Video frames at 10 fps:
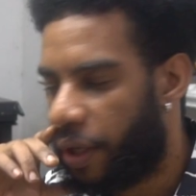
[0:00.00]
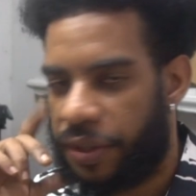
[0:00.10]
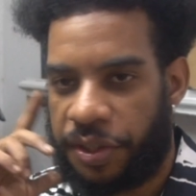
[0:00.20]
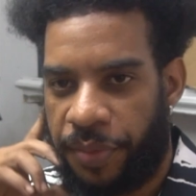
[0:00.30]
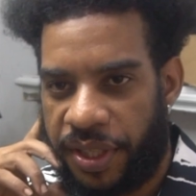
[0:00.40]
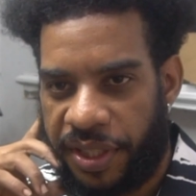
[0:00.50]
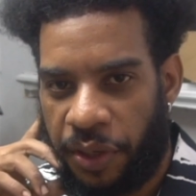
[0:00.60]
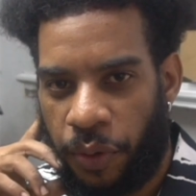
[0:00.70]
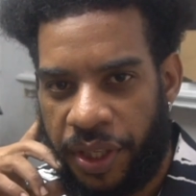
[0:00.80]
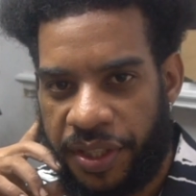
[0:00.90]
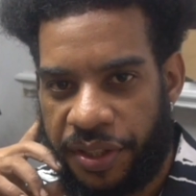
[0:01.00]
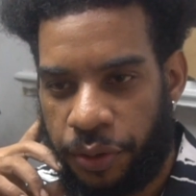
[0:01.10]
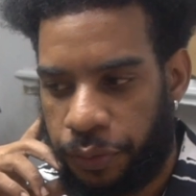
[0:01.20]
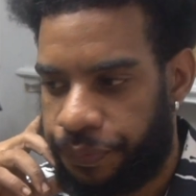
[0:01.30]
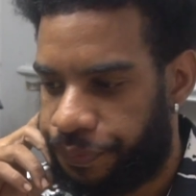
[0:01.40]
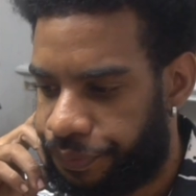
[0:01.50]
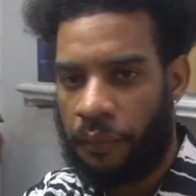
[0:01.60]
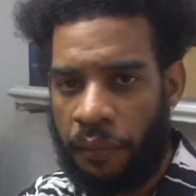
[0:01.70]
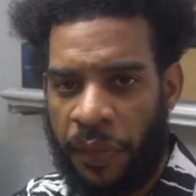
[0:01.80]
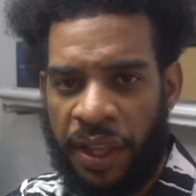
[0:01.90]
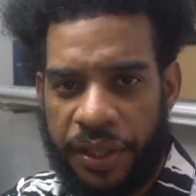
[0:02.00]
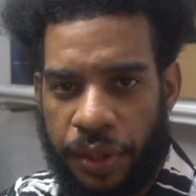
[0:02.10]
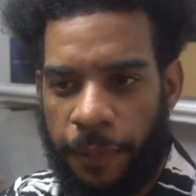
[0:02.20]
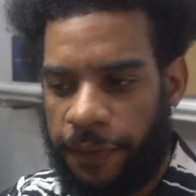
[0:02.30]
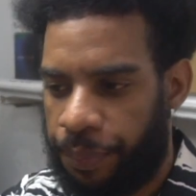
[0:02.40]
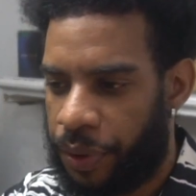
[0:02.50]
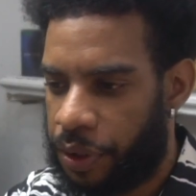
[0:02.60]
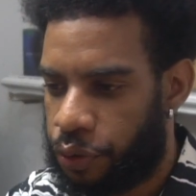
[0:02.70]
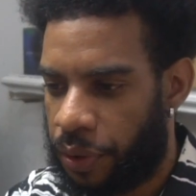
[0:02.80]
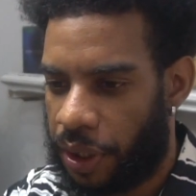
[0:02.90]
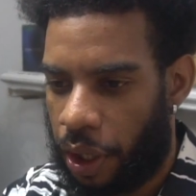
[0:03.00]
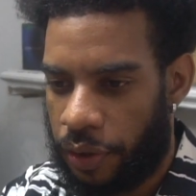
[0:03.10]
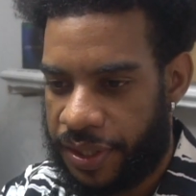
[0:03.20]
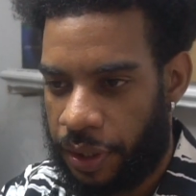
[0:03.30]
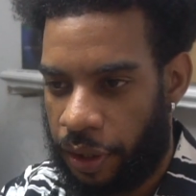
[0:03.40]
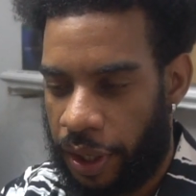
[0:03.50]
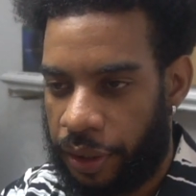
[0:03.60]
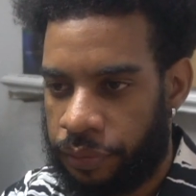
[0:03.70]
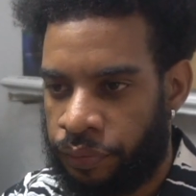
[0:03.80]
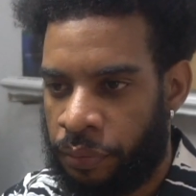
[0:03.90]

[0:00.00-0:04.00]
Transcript: So I say, oh, what this now? Yeah, so I'm flipping through the carousel, right?